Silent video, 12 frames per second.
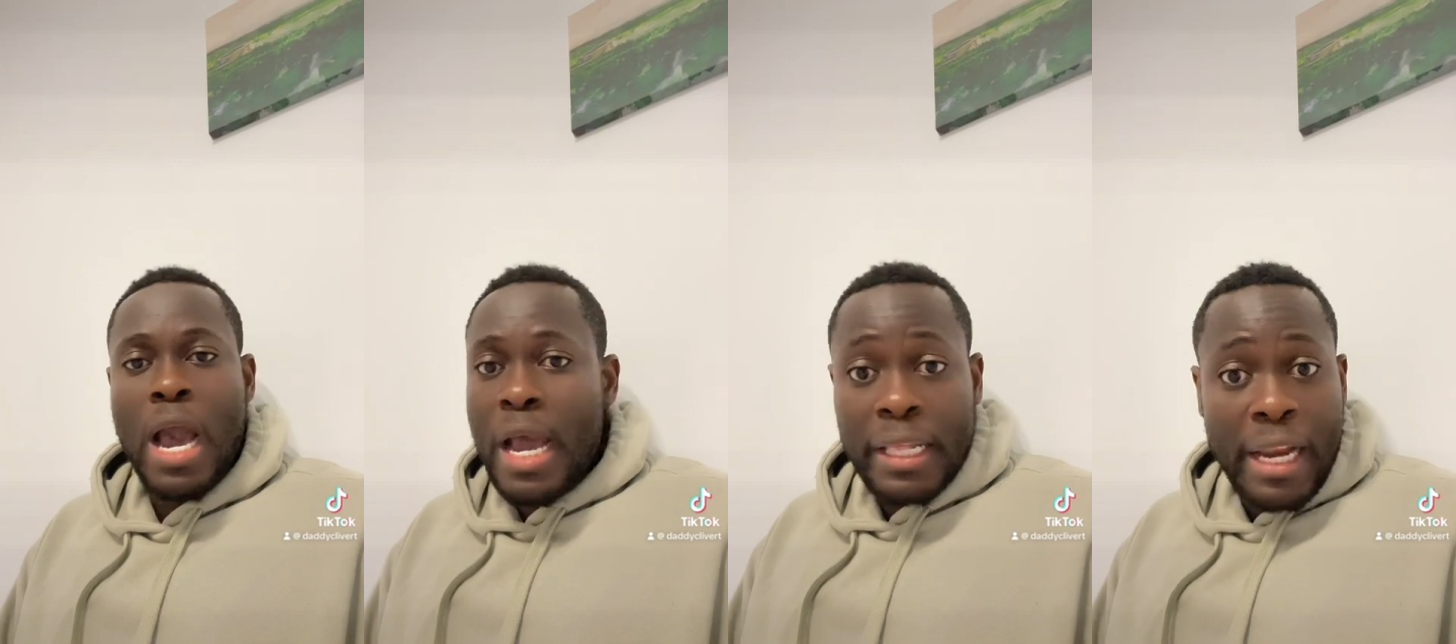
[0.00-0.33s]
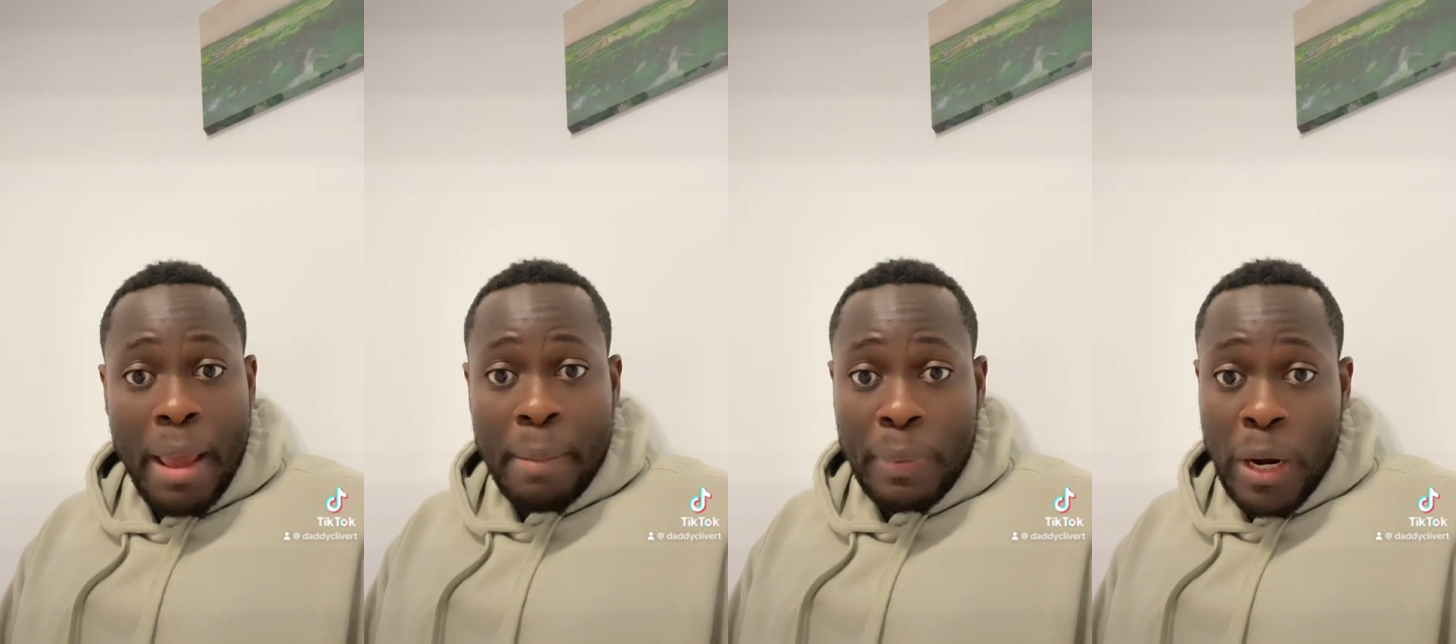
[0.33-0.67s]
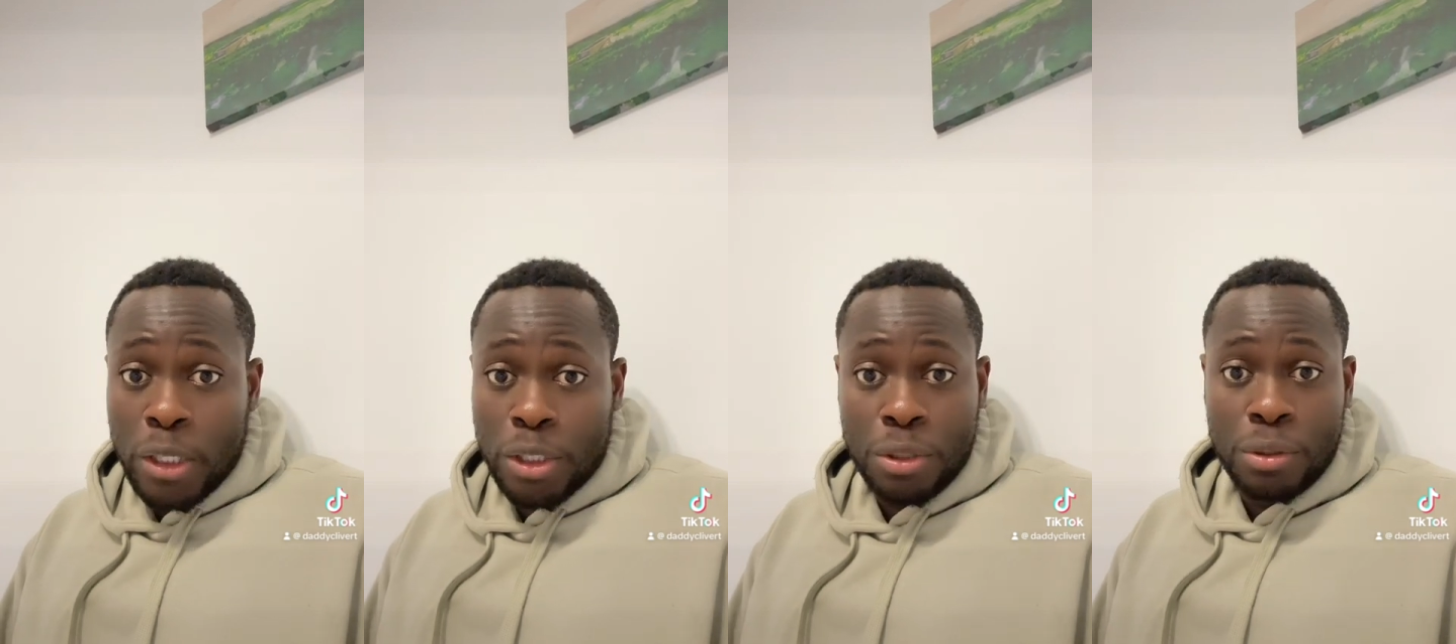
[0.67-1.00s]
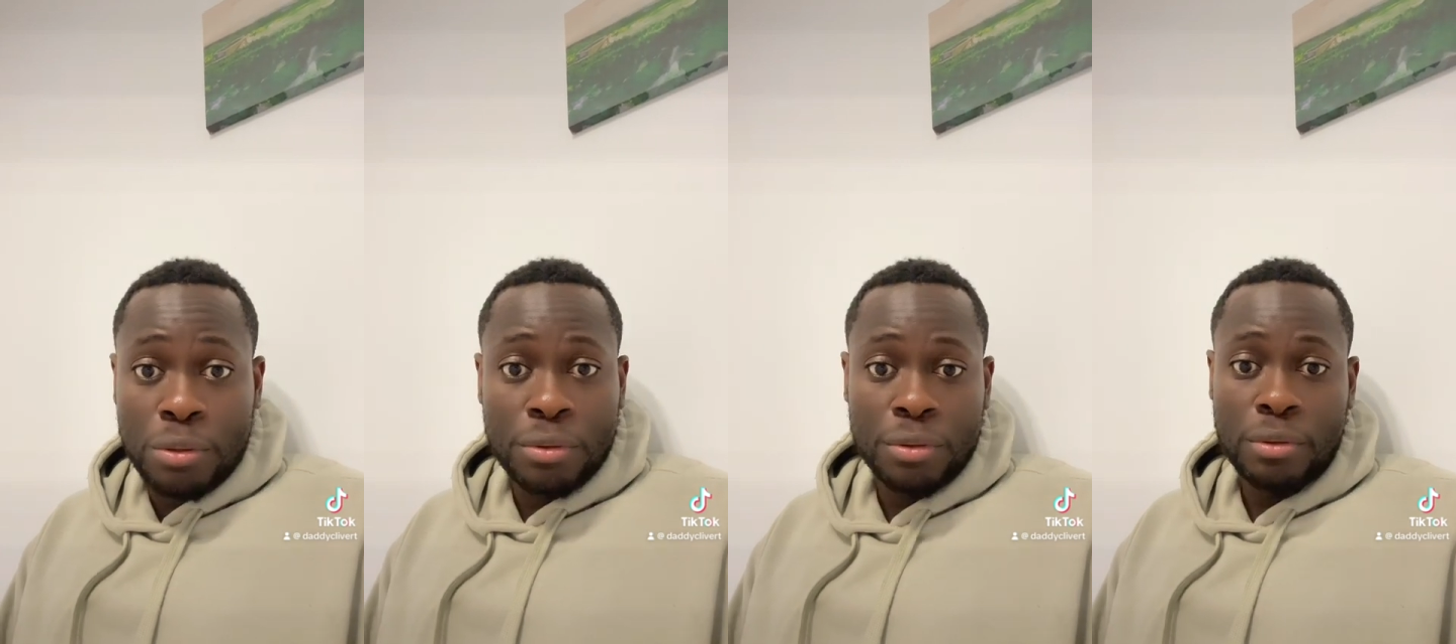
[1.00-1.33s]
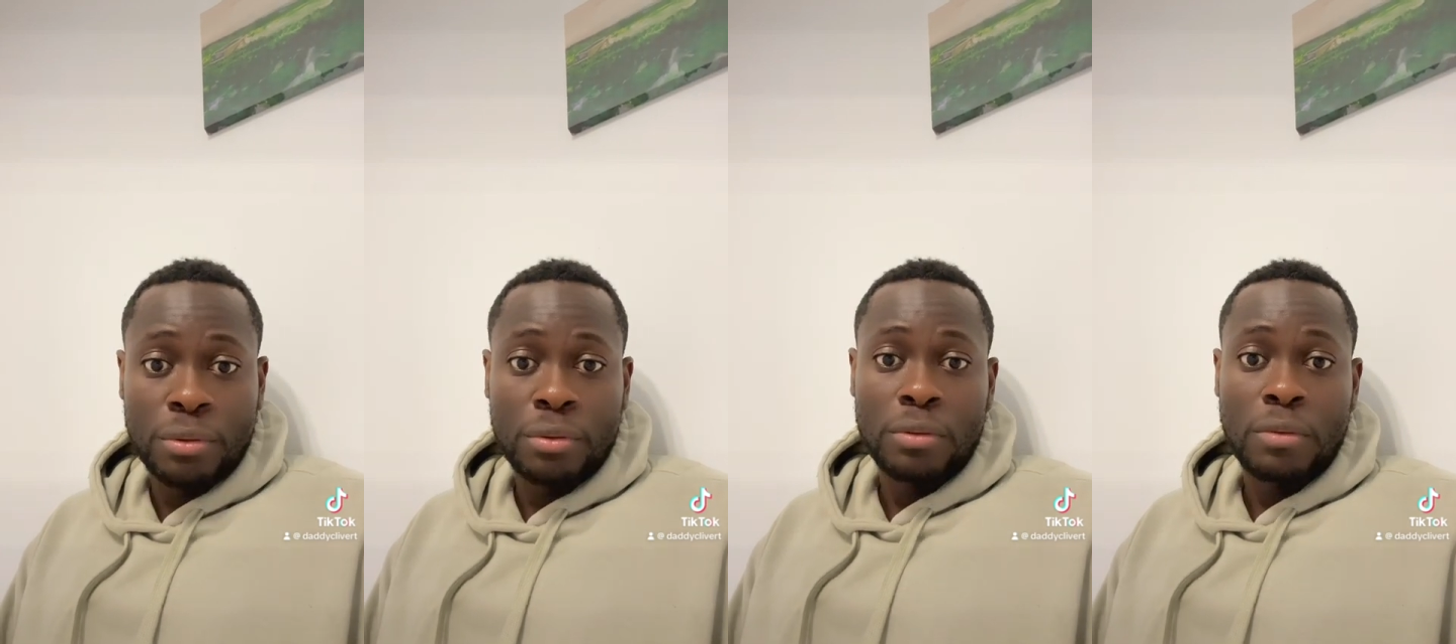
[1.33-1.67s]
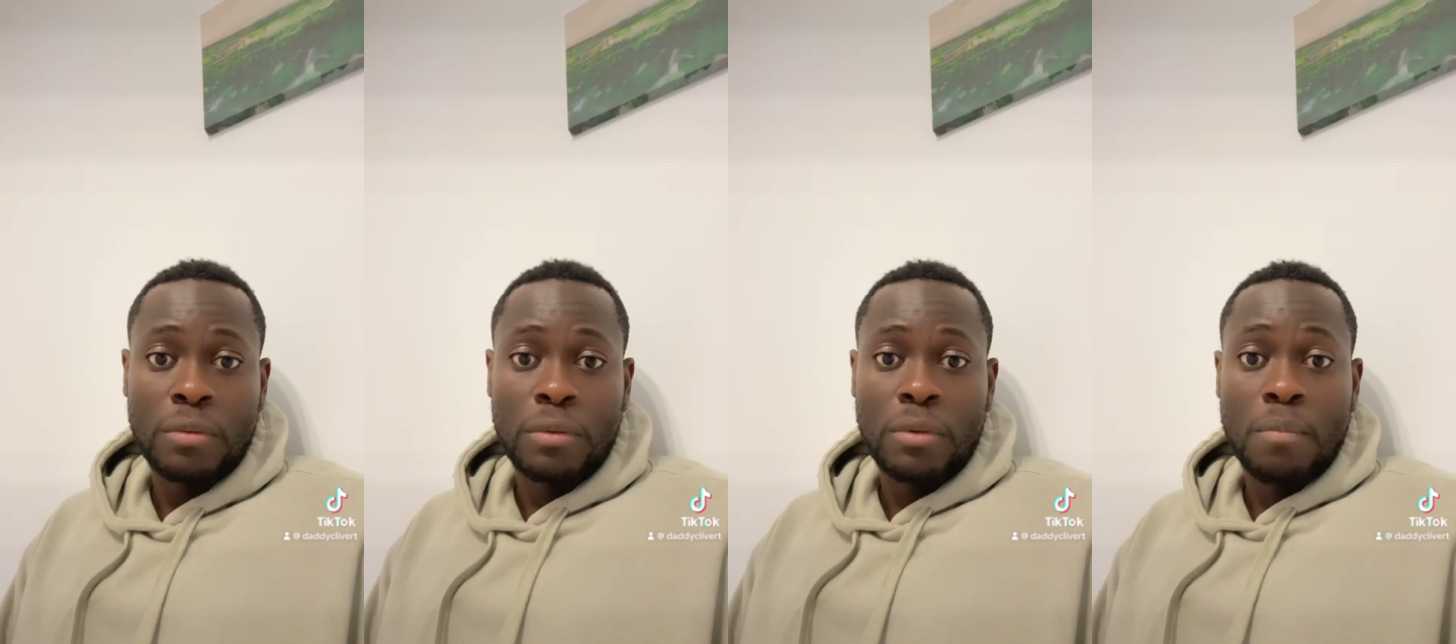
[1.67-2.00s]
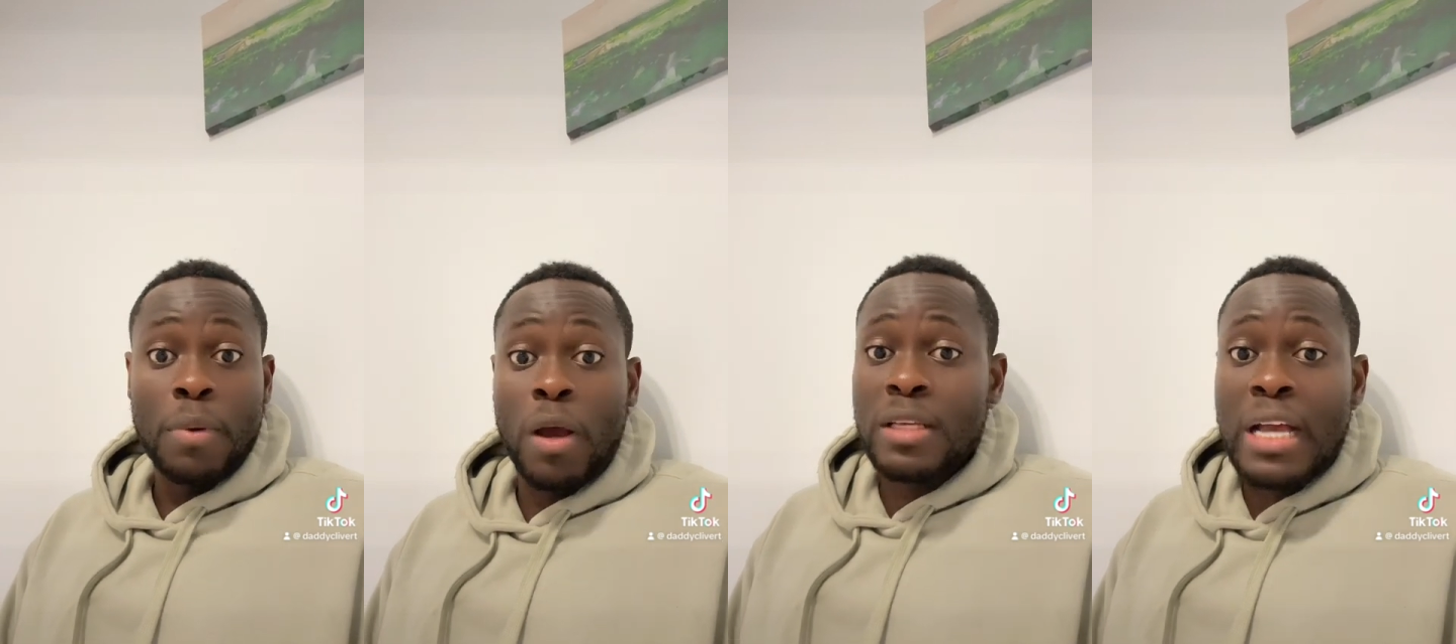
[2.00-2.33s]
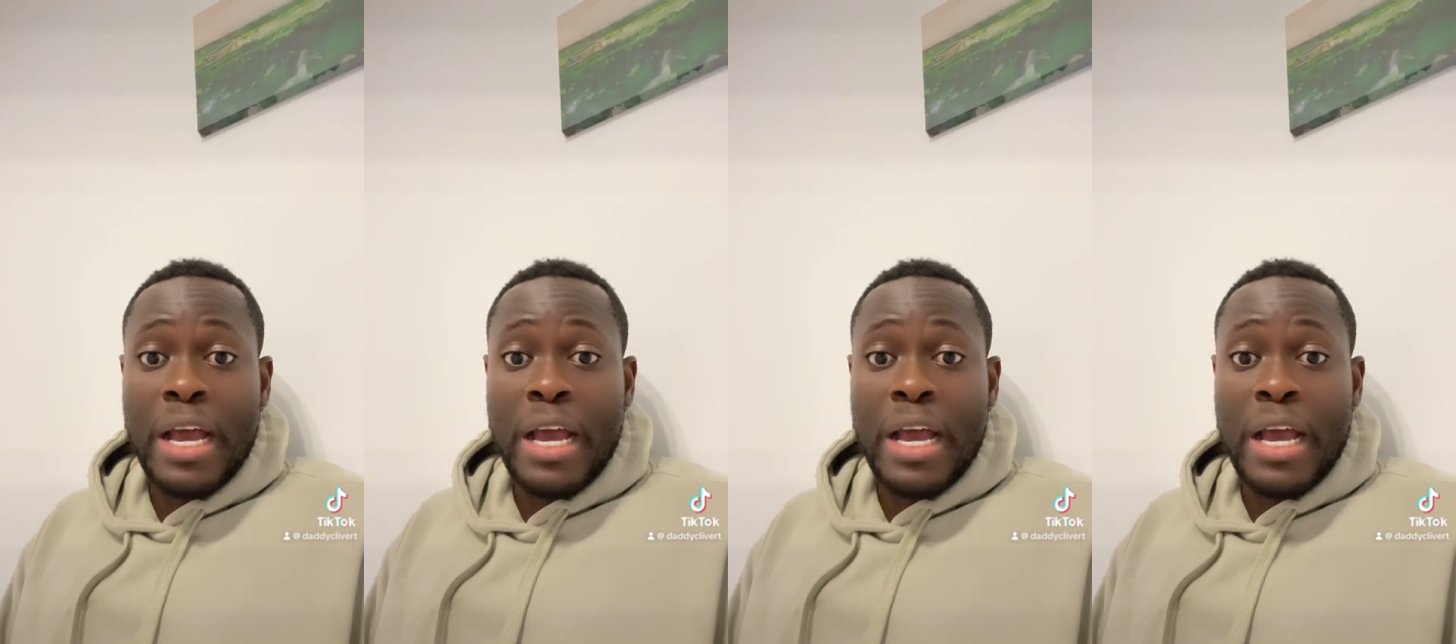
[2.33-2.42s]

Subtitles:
and then I blocked you because